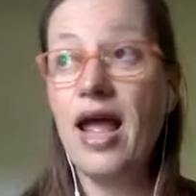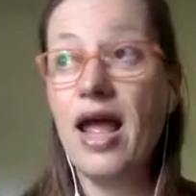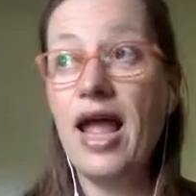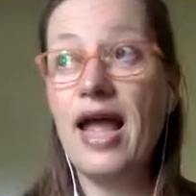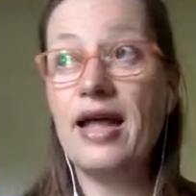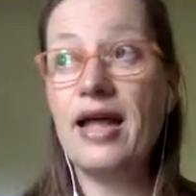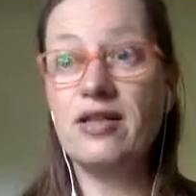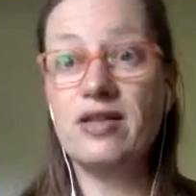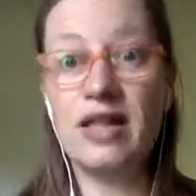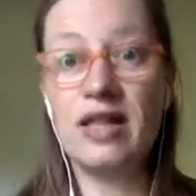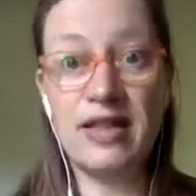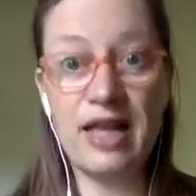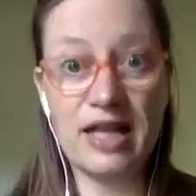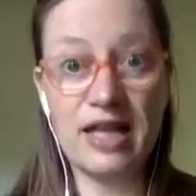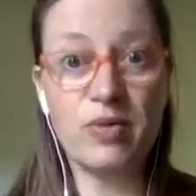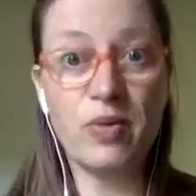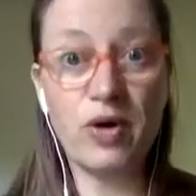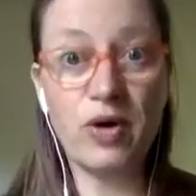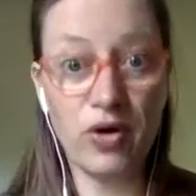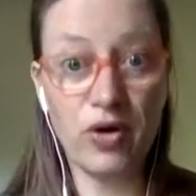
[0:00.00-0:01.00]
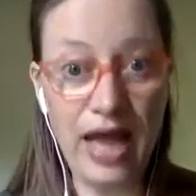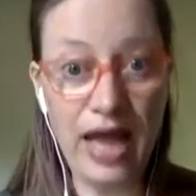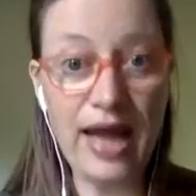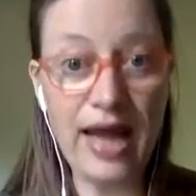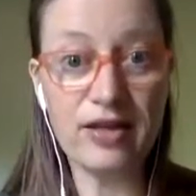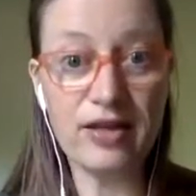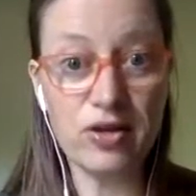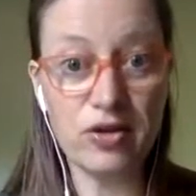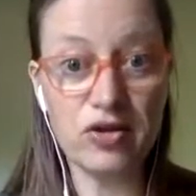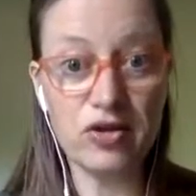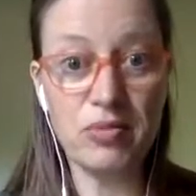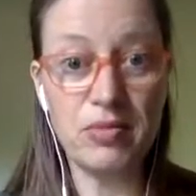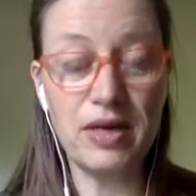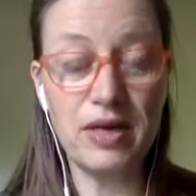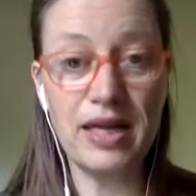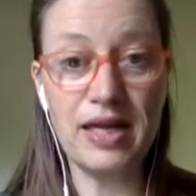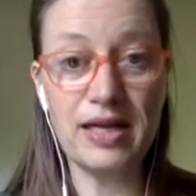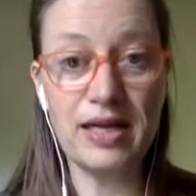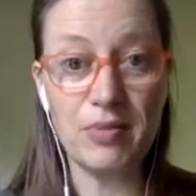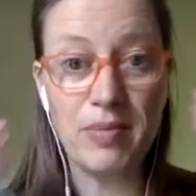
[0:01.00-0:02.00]
And that's what organic social
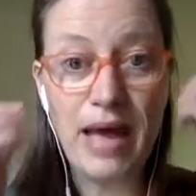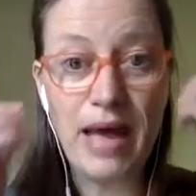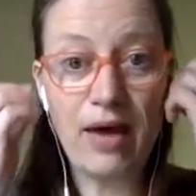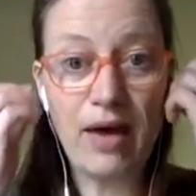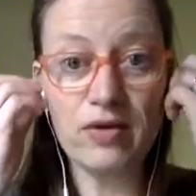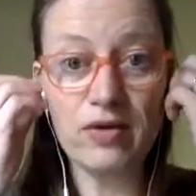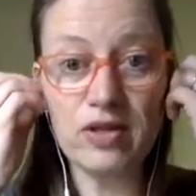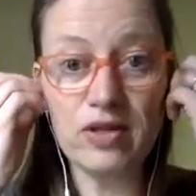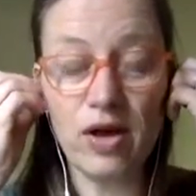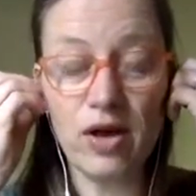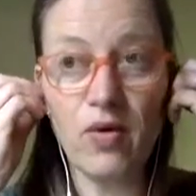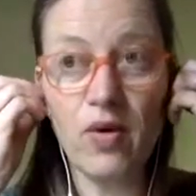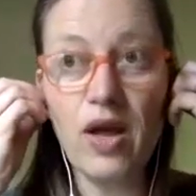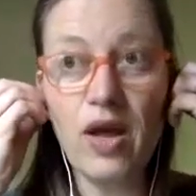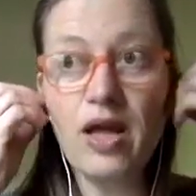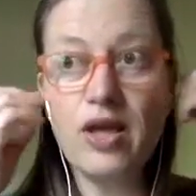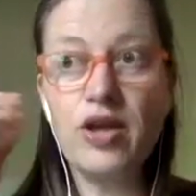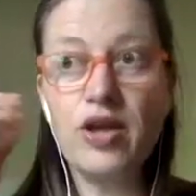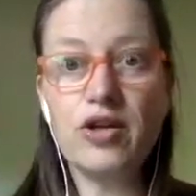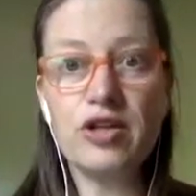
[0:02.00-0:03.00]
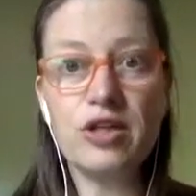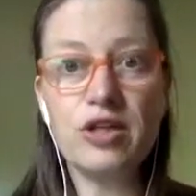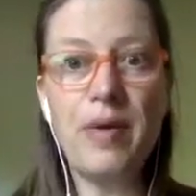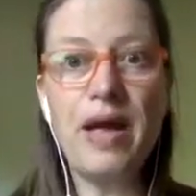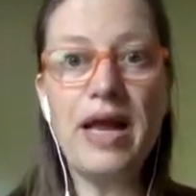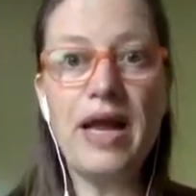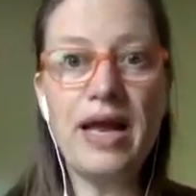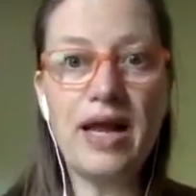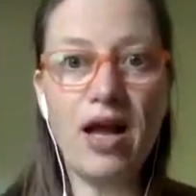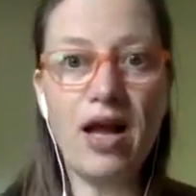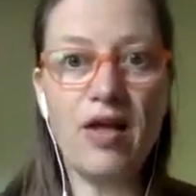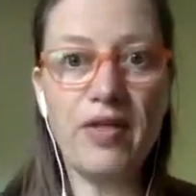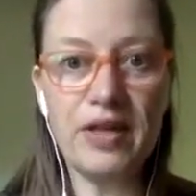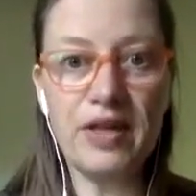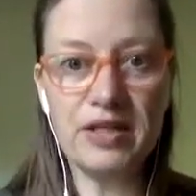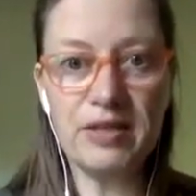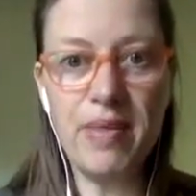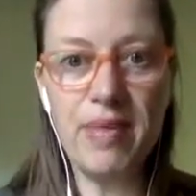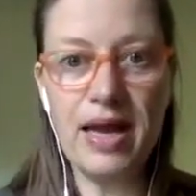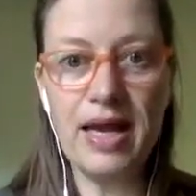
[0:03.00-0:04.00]
media is about. So you're spending all
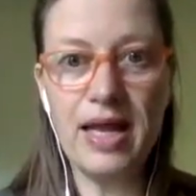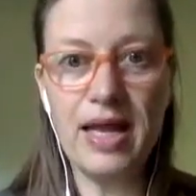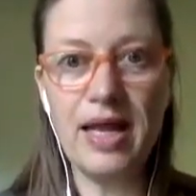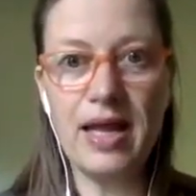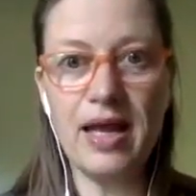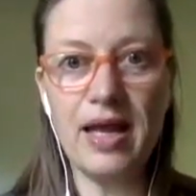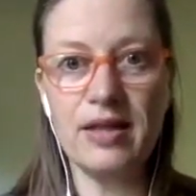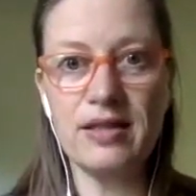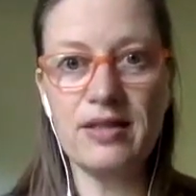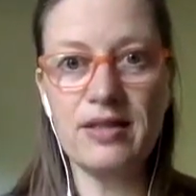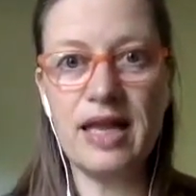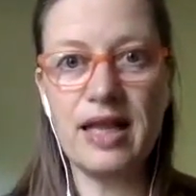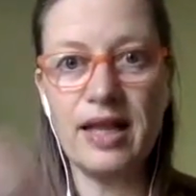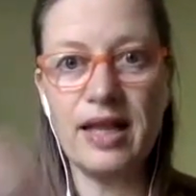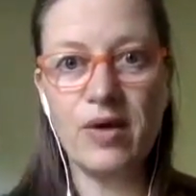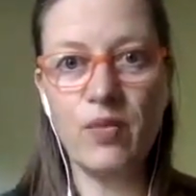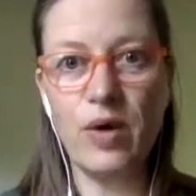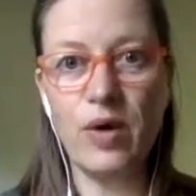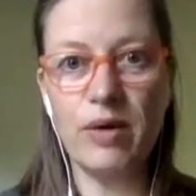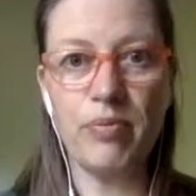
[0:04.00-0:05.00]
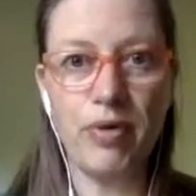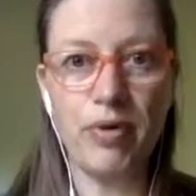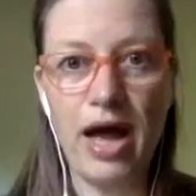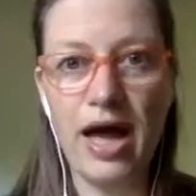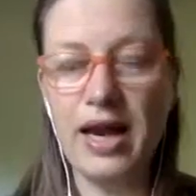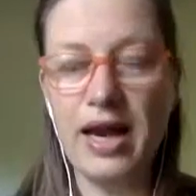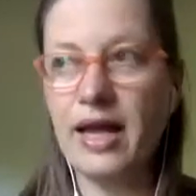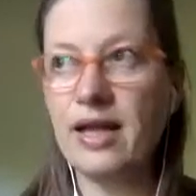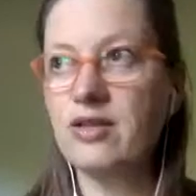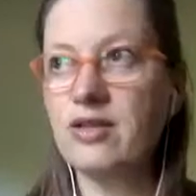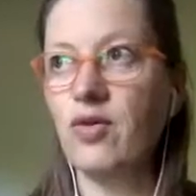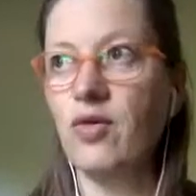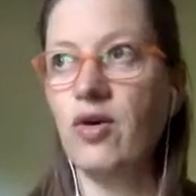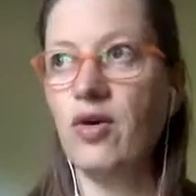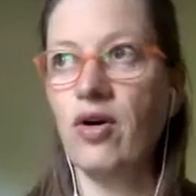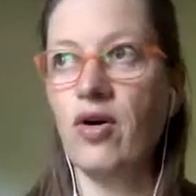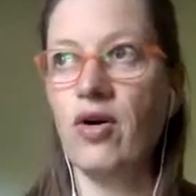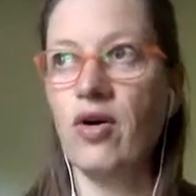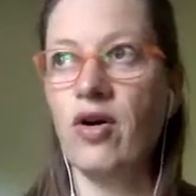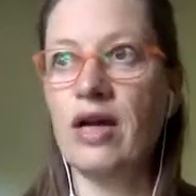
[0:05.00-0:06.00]
this money on selling one product
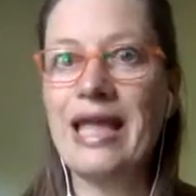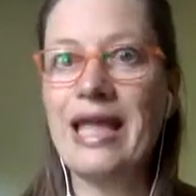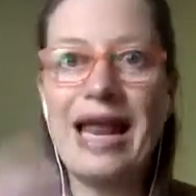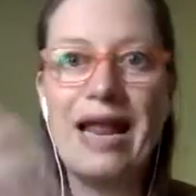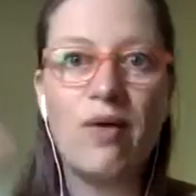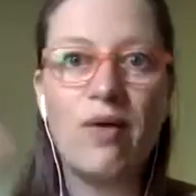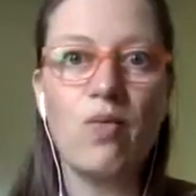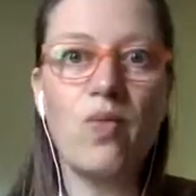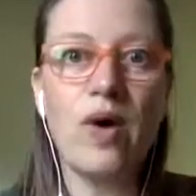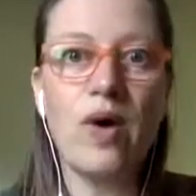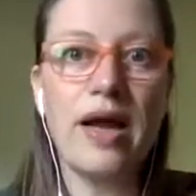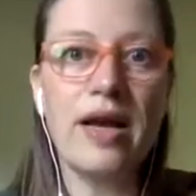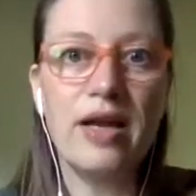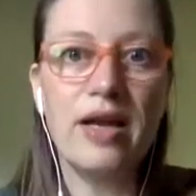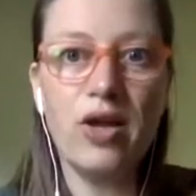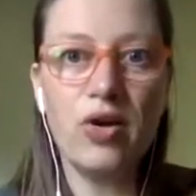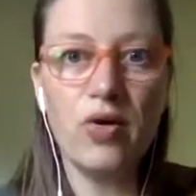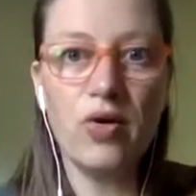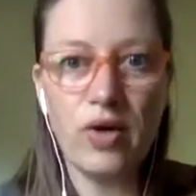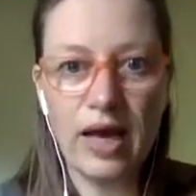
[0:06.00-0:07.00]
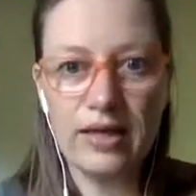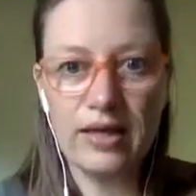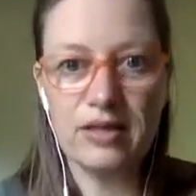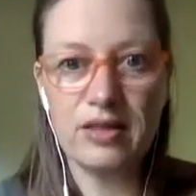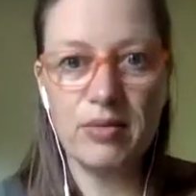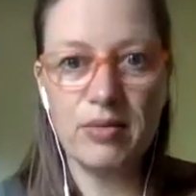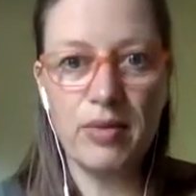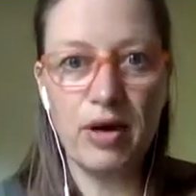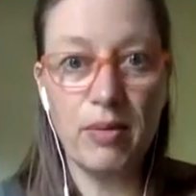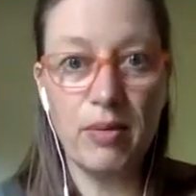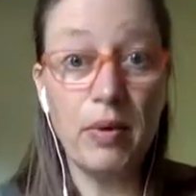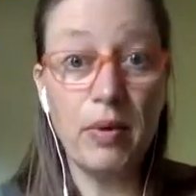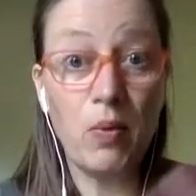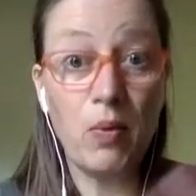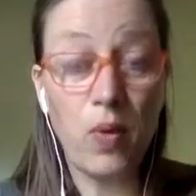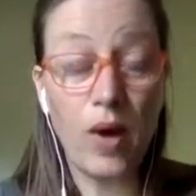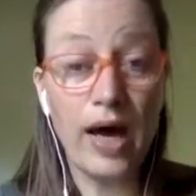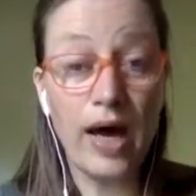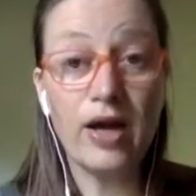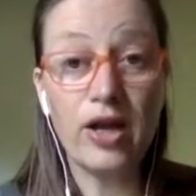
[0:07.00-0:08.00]
or getting one new customer, but
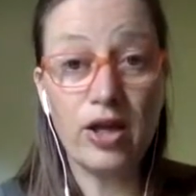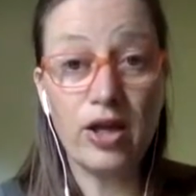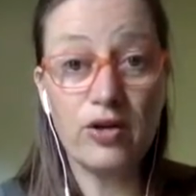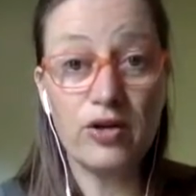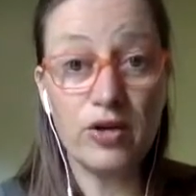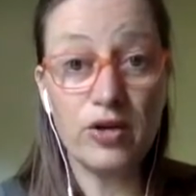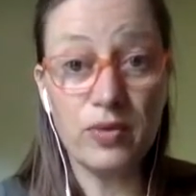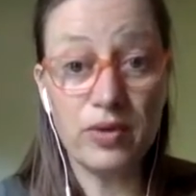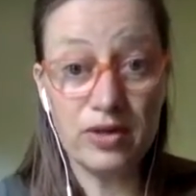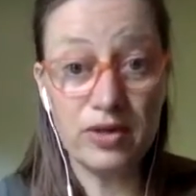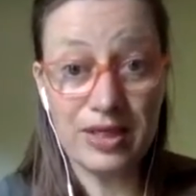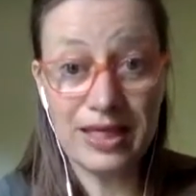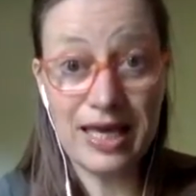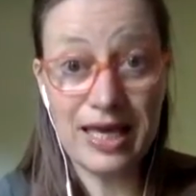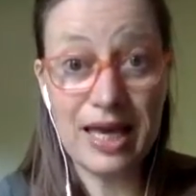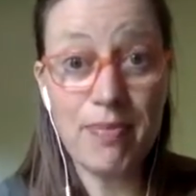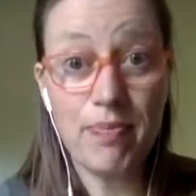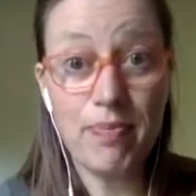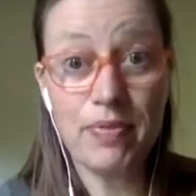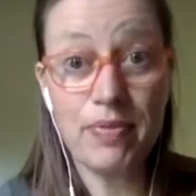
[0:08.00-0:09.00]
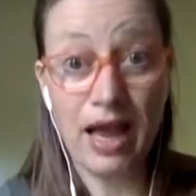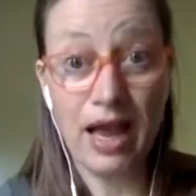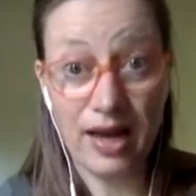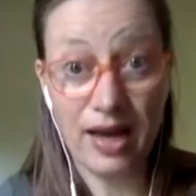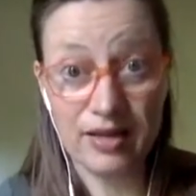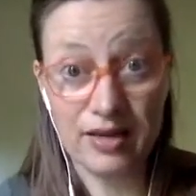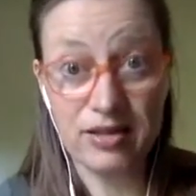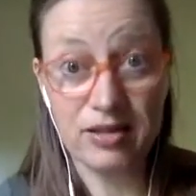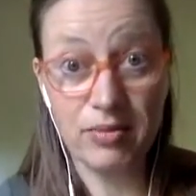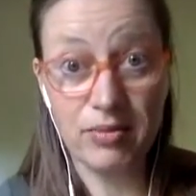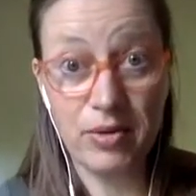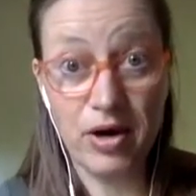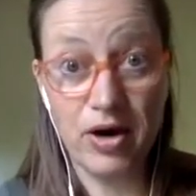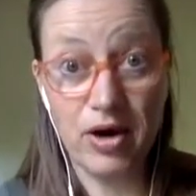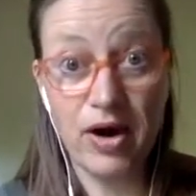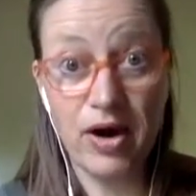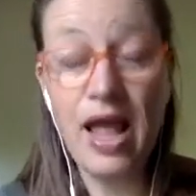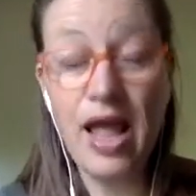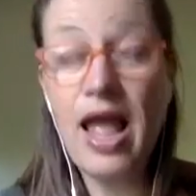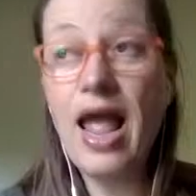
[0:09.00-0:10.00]
what are you doing to keep that
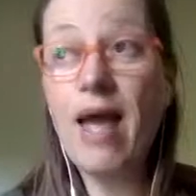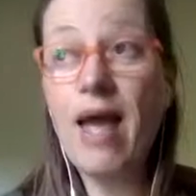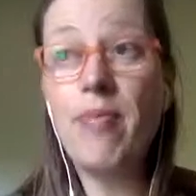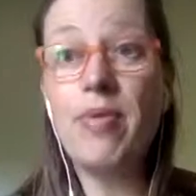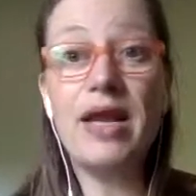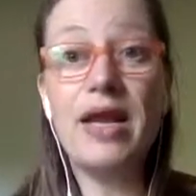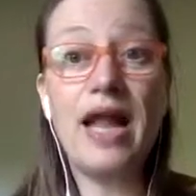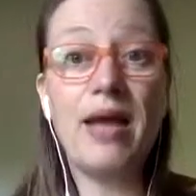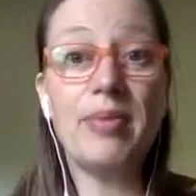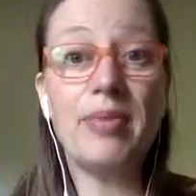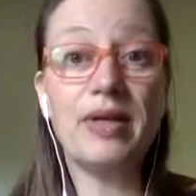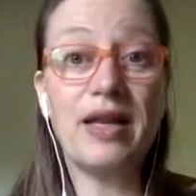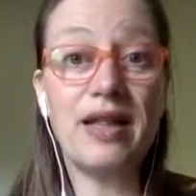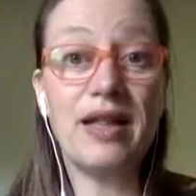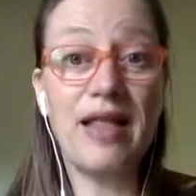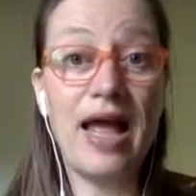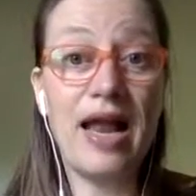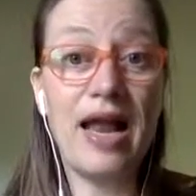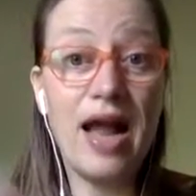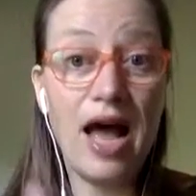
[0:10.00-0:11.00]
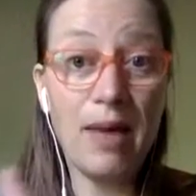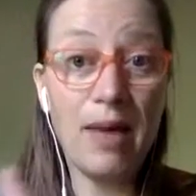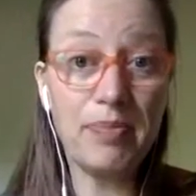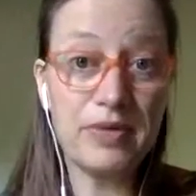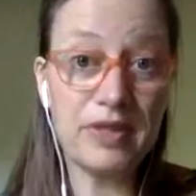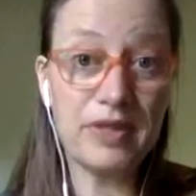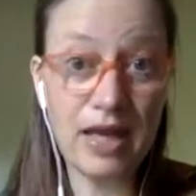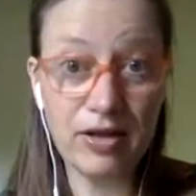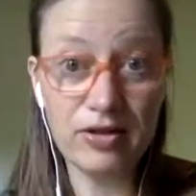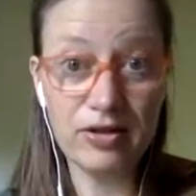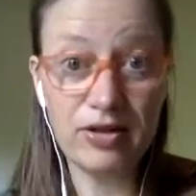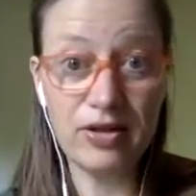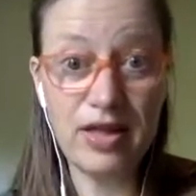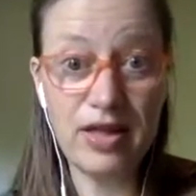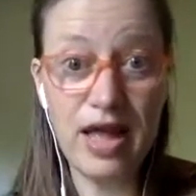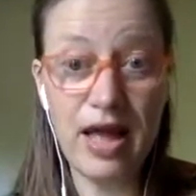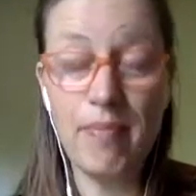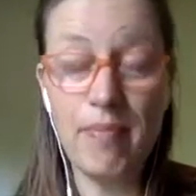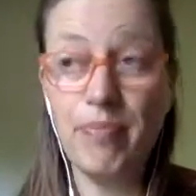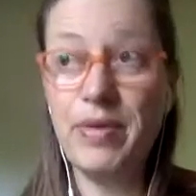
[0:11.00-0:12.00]
customer and being able to then upsell to
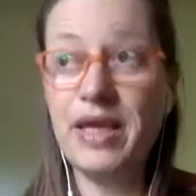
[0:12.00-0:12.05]
them?